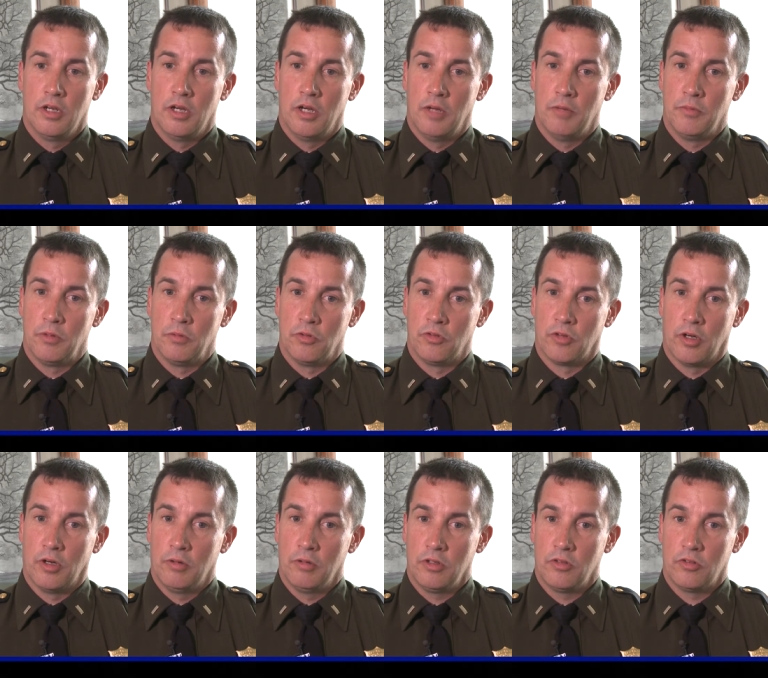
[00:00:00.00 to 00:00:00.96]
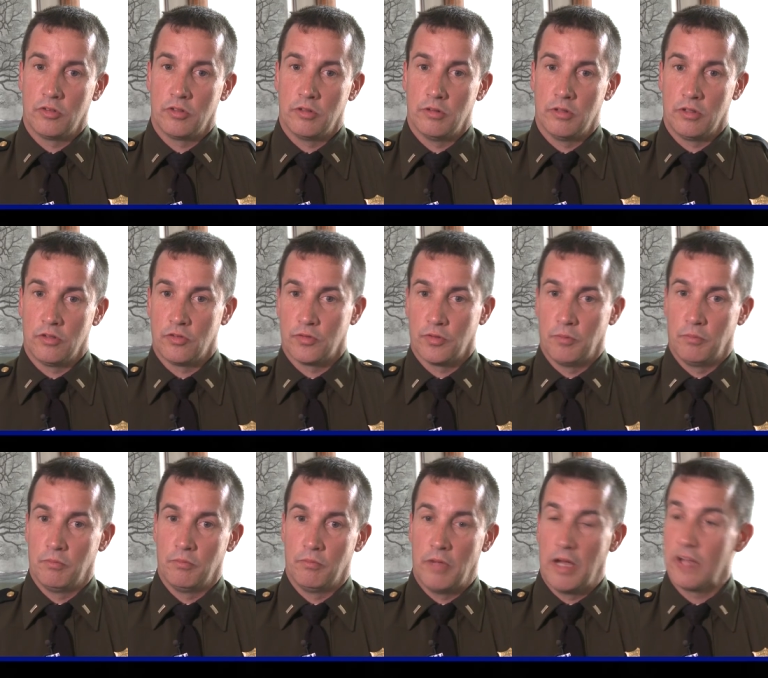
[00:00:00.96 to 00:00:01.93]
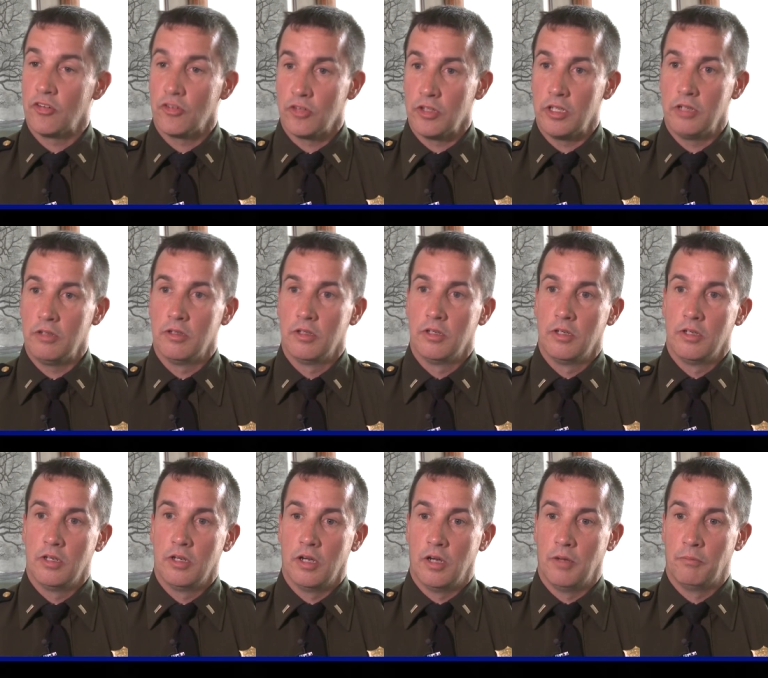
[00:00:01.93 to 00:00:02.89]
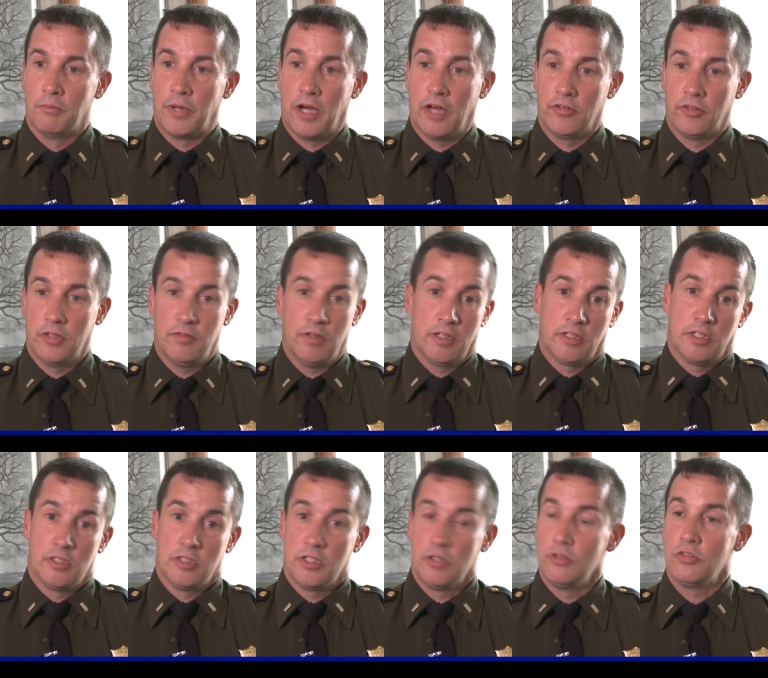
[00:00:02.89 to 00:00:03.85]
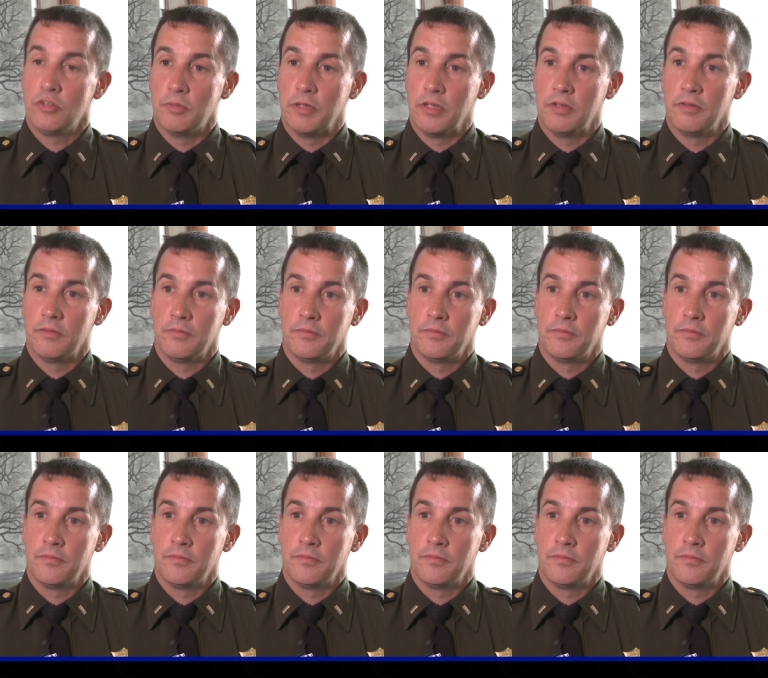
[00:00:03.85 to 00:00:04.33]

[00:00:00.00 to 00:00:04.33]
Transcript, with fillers: um, it was always, at least from my seat, um, positive and continues to be.